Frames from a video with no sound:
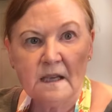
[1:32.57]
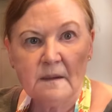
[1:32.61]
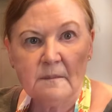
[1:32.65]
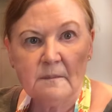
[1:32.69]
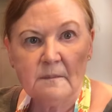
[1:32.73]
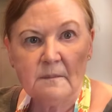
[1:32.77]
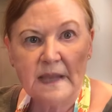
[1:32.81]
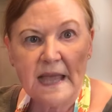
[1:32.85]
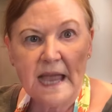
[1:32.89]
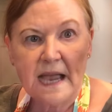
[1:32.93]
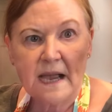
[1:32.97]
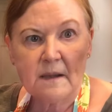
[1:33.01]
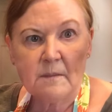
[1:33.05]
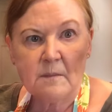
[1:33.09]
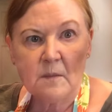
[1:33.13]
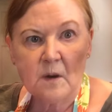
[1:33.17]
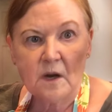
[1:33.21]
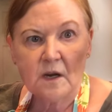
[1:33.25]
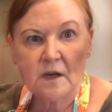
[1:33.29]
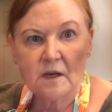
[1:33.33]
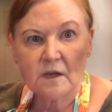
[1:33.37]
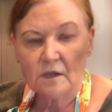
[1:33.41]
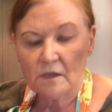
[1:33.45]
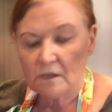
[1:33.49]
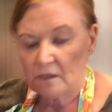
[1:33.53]
black
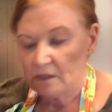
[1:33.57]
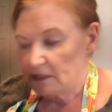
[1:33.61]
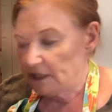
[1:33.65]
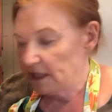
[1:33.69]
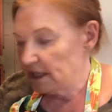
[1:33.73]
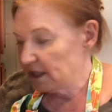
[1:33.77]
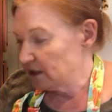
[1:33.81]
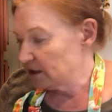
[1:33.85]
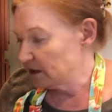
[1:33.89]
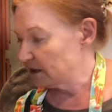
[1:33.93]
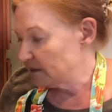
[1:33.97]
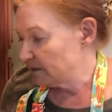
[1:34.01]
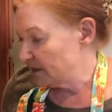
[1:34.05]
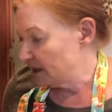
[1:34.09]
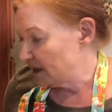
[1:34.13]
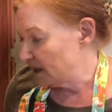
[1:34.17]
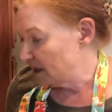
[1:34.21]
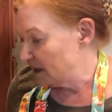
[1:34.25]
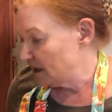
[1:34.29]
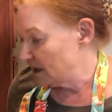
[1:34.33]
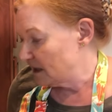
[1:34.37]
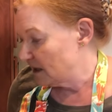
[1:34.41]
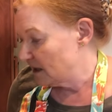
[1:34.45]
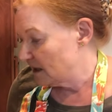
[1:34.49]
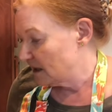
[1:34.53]
marker tells
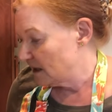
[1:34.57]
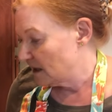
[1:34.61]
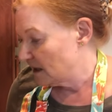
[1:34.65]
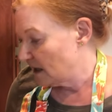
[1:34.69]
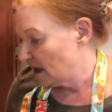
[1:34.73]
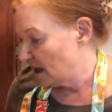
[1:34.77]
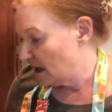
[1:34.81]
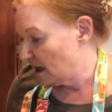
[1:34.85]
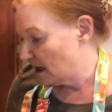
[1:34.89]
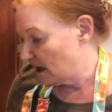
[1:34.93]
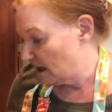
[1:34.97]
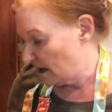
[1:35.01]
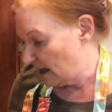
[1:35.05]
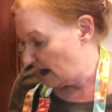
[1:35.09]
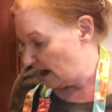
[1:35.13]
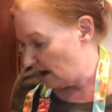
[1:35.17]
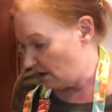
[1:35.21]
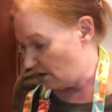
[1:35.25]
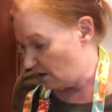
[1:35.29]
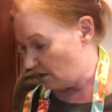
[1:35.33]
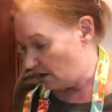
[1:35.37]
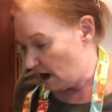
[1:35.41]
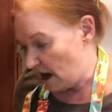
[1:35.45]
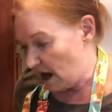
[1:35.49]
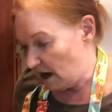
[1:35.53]
me uh,
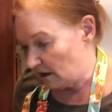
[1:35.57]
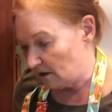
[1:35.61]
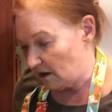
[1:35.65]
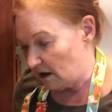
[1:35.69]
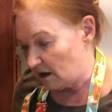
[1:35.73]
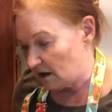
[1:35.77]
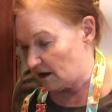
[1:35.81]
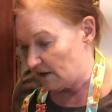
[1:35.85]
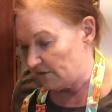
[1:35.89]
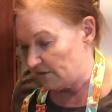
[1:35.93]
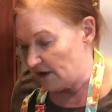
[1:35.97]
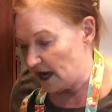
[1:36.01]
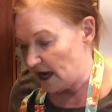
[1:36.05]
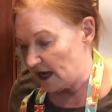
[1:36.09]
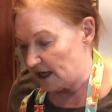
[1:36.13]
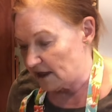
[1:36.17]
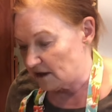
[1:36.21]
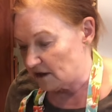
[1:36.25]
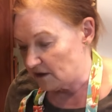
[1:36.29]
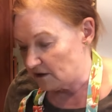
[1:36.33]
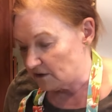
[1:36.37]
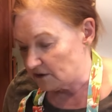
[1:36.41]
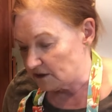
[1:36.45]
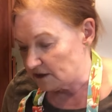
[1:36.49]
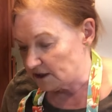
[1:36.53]
how, how long I've had
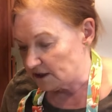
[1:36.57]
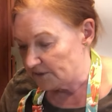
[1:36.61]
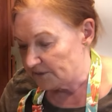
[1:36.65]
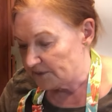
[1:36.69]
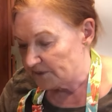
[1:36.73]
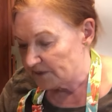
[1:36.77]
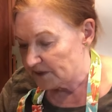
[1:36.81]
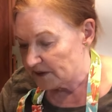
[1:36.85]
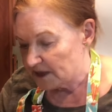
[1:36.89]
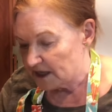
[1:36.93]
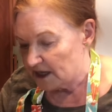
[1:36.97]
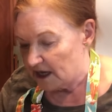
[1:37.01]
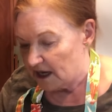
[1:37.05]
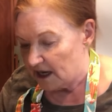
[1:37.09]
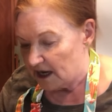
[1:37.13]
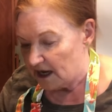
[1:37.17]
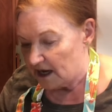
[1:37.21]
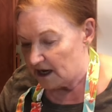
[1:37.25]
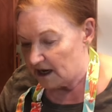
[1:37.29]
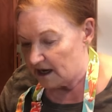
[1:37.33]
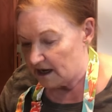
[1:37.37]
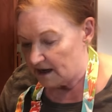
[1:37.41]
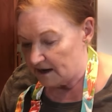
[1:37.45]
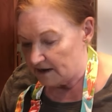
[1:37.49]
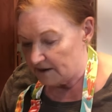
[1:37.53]
those.
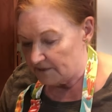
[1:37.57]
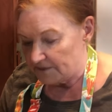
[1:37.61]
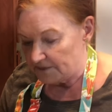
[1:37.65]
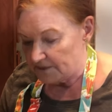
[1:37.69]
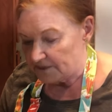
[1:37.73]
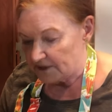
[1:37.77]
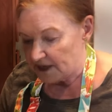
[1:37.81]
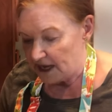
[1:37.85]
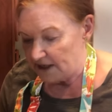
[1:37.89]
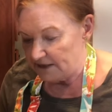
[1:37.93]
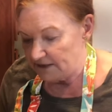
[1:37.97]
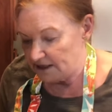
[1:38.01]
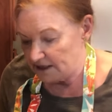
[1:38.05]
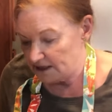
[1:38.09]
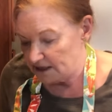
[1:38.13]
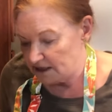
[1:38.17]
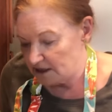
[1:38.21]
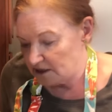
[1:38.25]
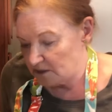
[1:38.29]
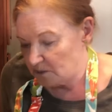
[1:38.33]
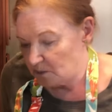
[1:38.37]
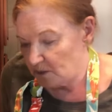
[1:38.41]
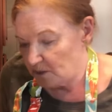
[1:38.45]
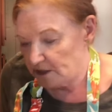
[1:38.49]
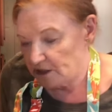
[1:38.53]
Um, and this
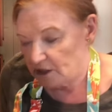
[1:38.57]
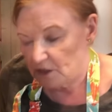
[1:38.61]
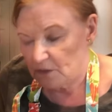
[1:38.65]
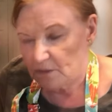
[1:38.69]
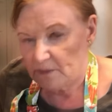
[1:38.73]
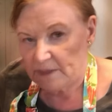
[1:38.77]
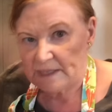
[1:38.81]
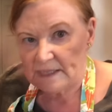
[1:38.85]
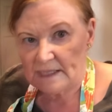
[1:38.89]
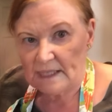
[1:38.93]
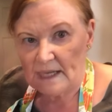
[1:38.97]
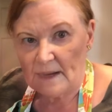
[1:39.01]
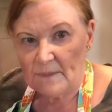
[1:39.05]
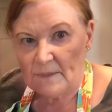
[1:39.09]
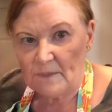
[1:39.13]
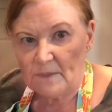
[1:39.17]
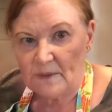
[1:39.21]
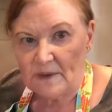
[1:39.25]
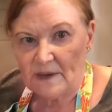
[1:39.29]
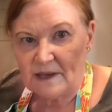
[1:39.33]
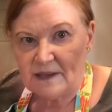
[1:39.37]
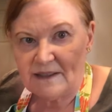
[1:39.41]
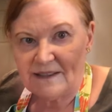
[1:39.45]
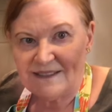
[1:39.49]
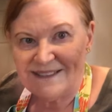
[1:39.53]
is what you end up
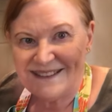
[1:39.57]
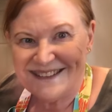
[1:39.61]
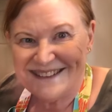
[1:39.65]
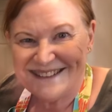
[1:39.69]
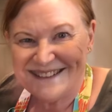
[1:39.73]
with.